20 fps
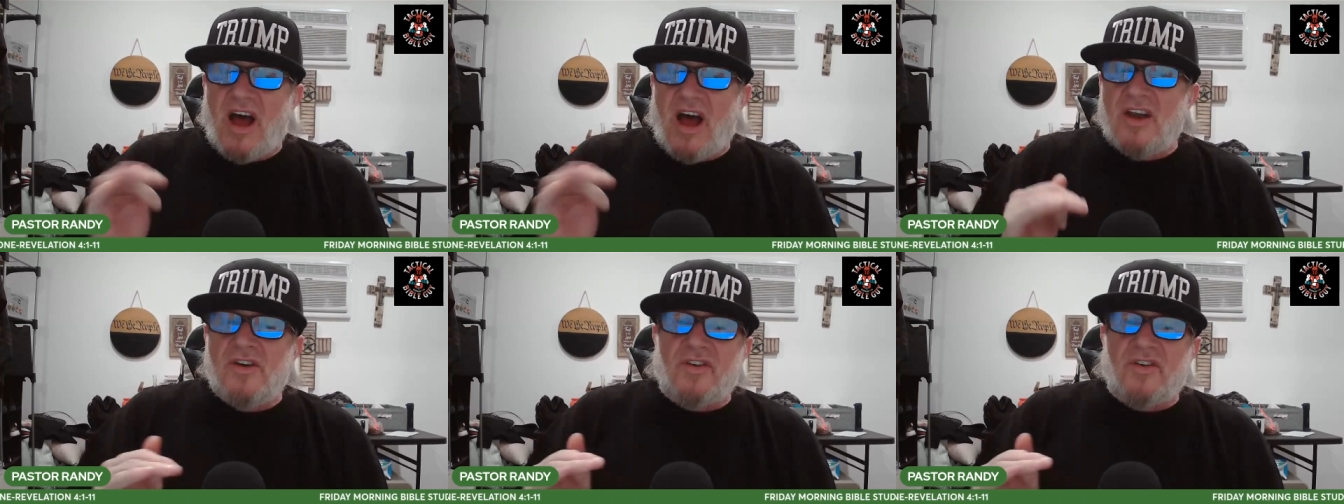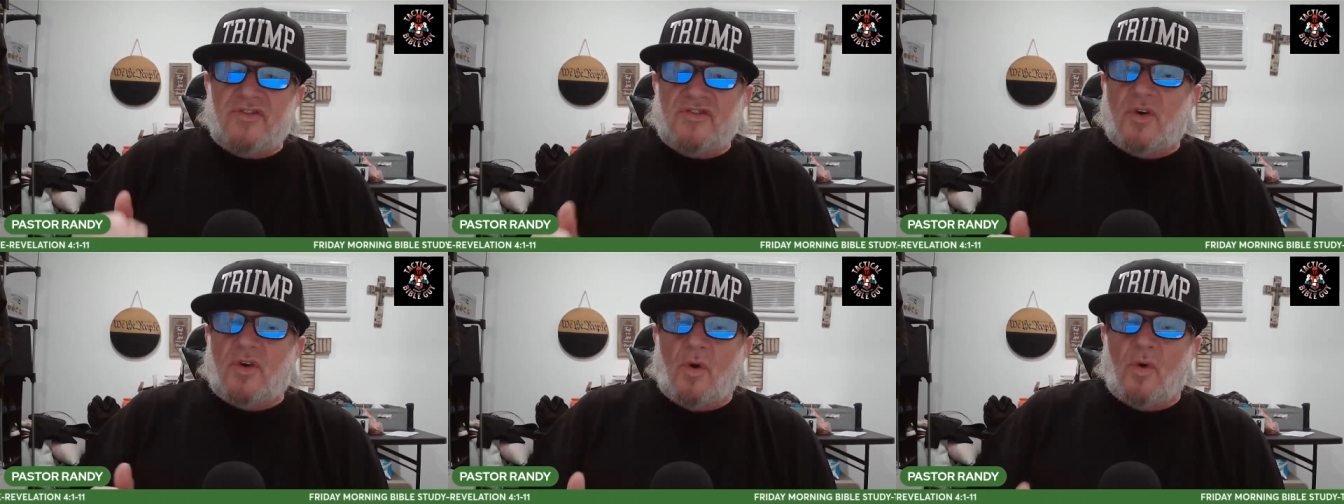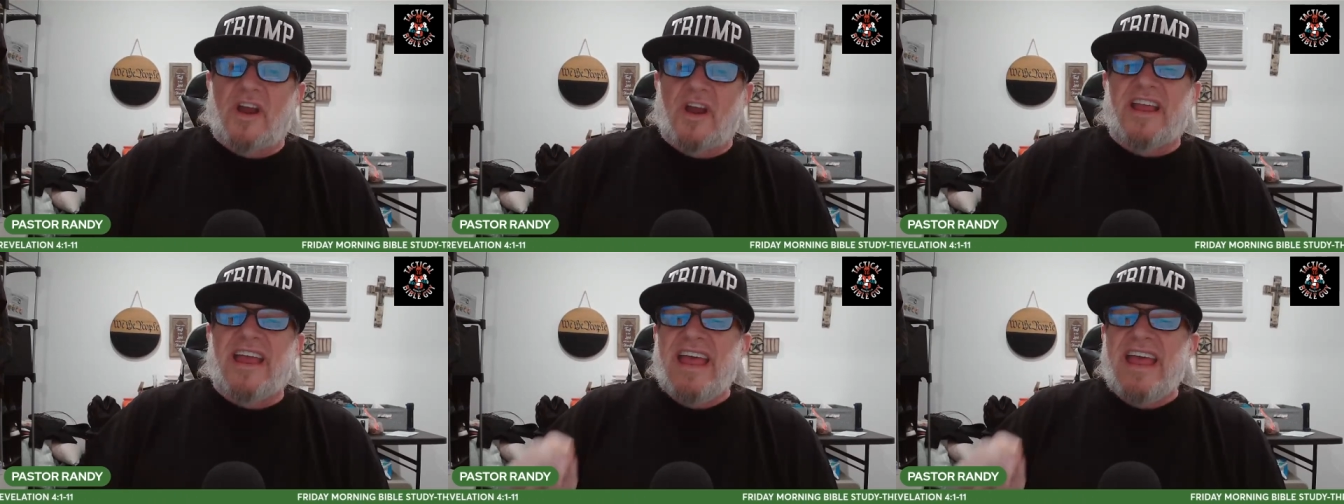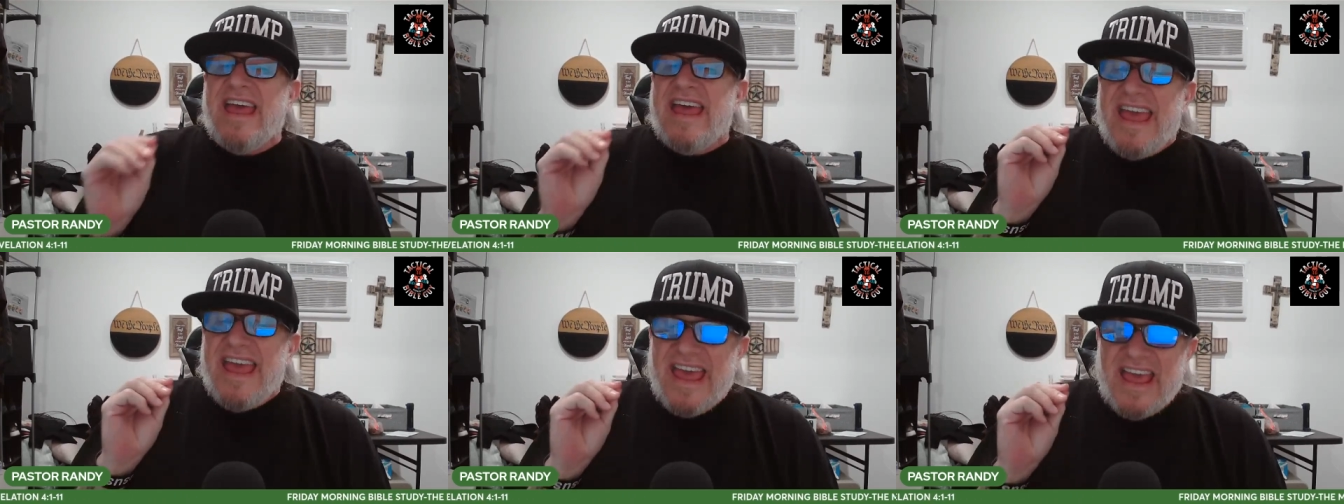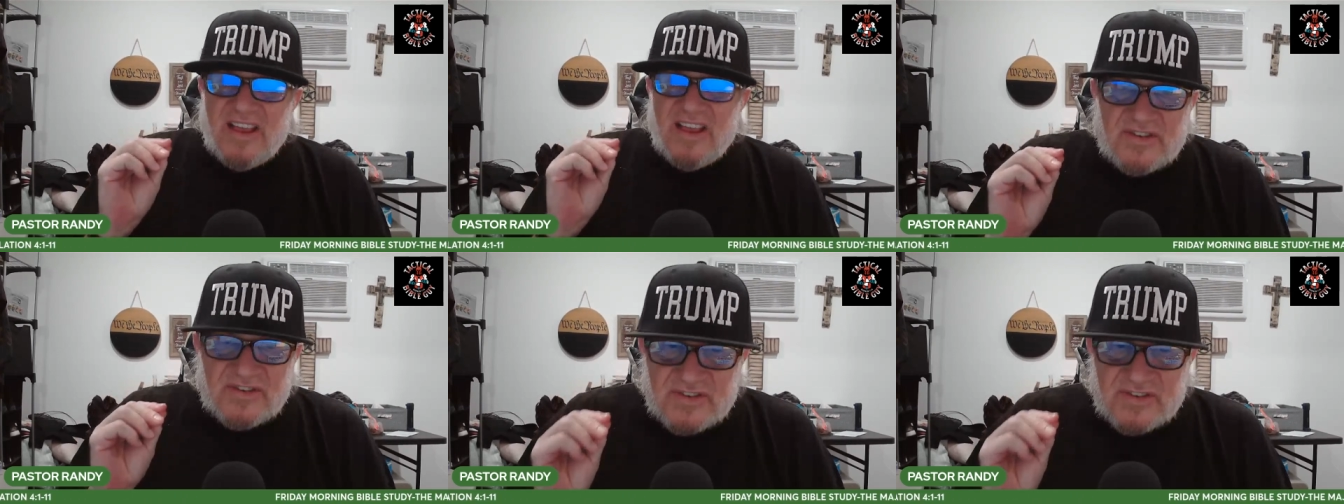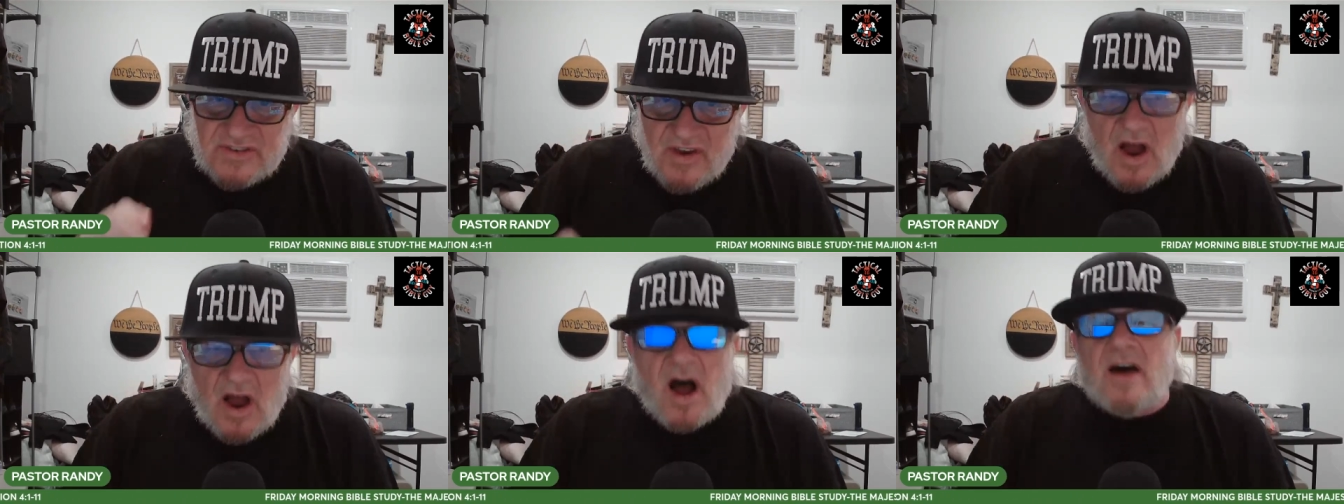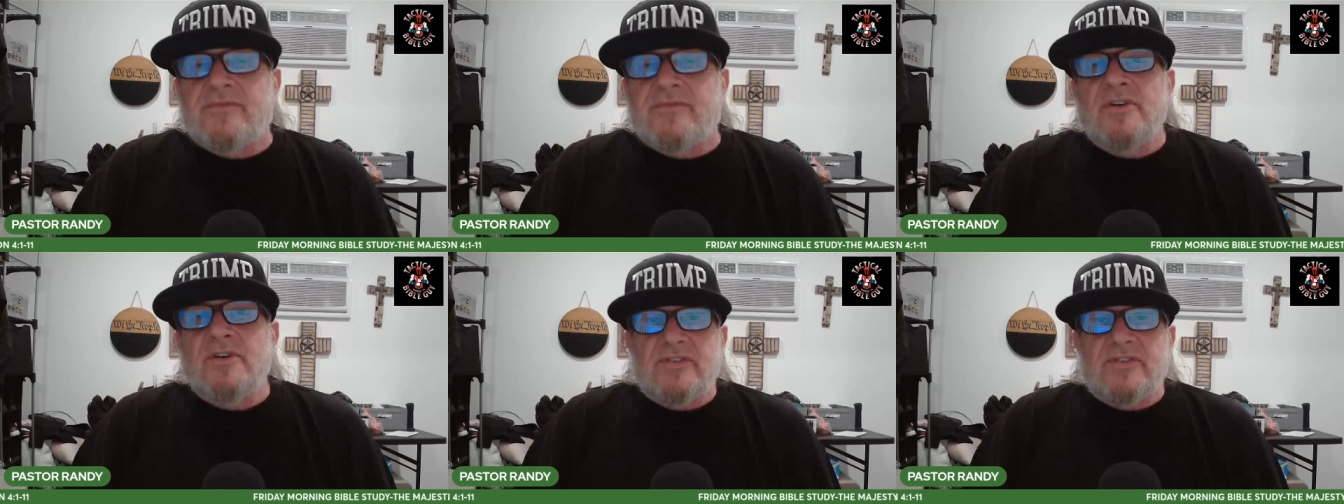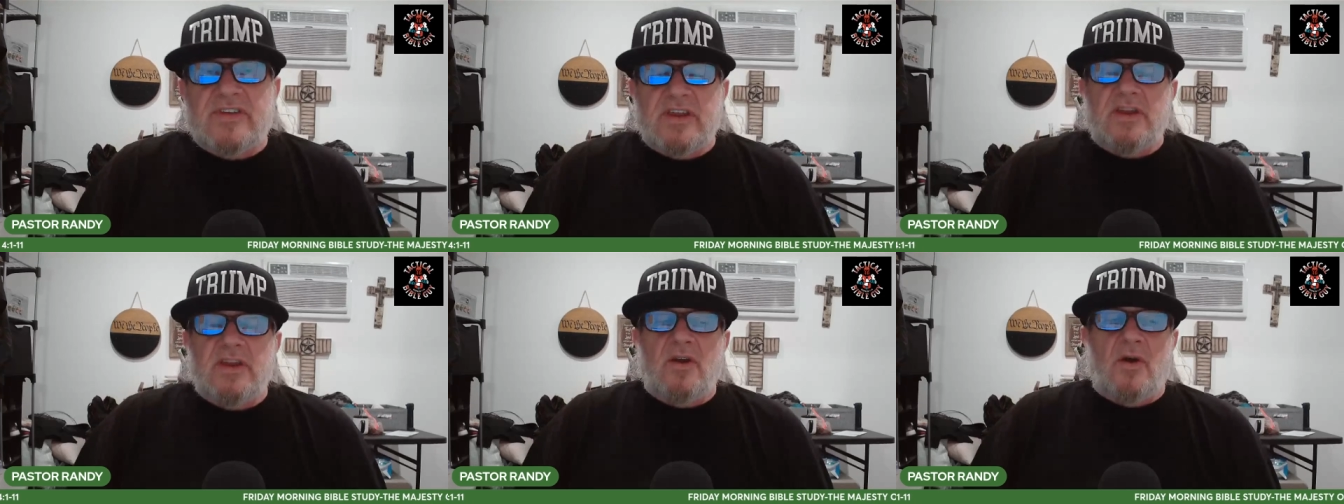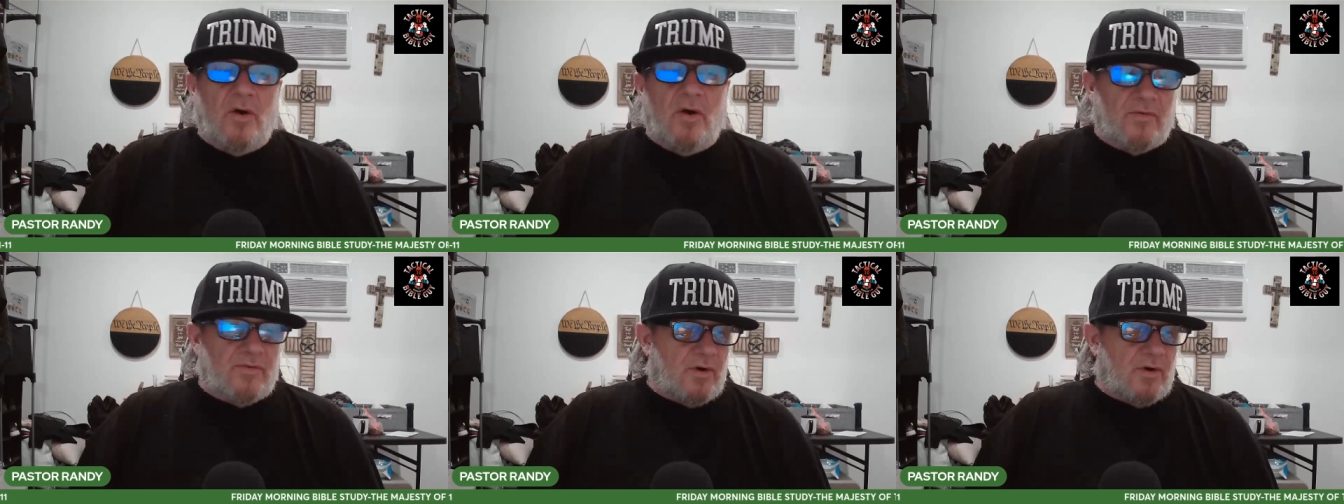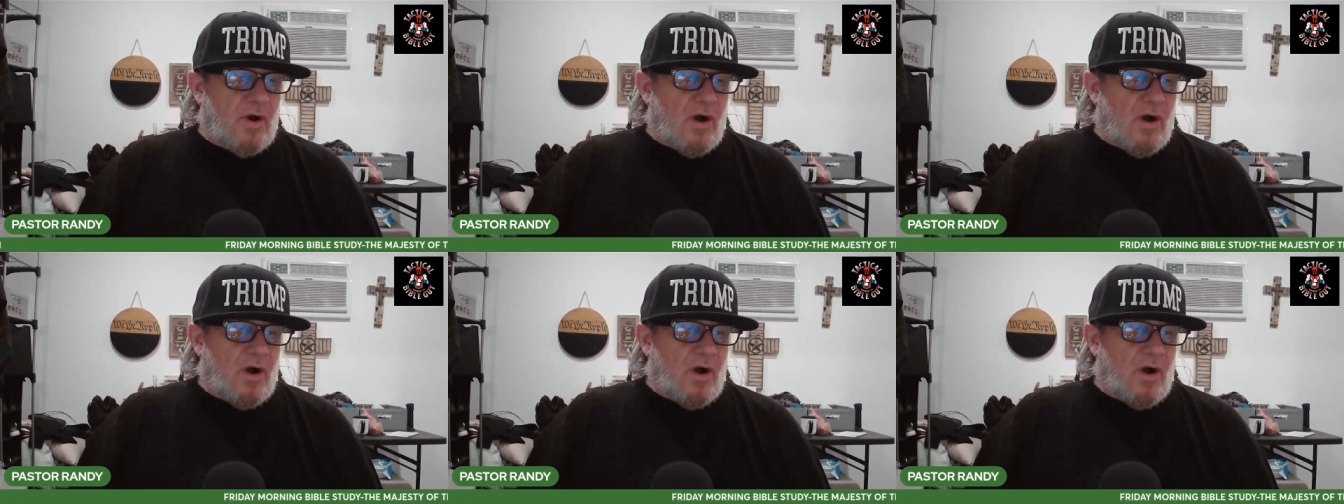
underscoring his sovereignty over